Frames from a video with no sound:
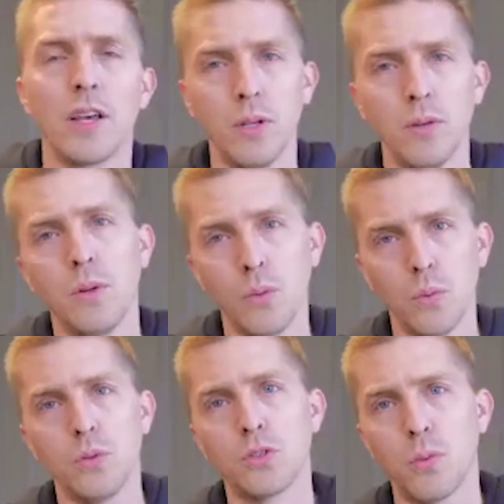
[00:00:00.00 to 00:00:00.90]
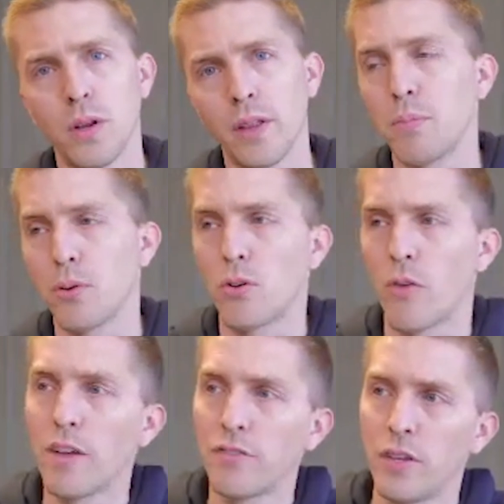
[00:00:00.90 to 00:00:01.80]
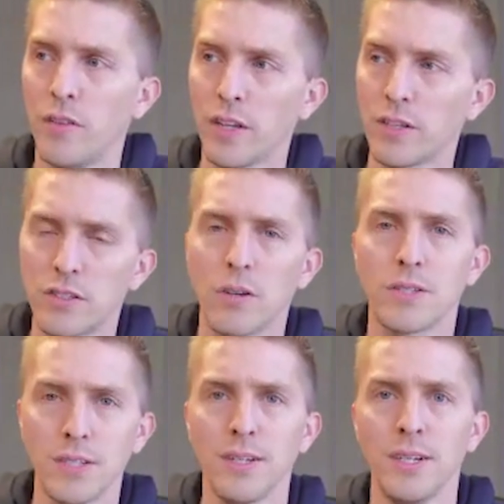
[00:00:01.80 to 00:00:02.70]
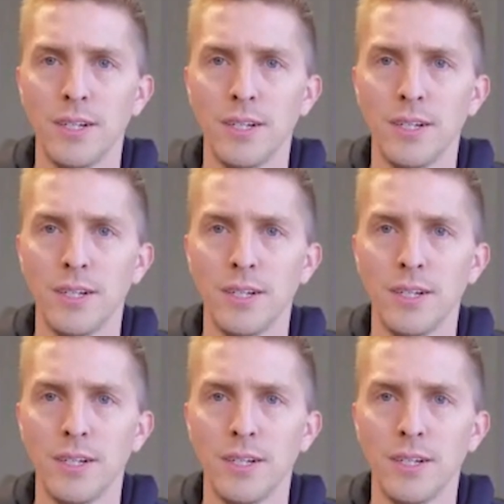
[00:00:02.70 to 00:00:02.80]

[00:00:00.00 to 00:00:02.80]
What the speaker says: Like we just wanna like progress and like start to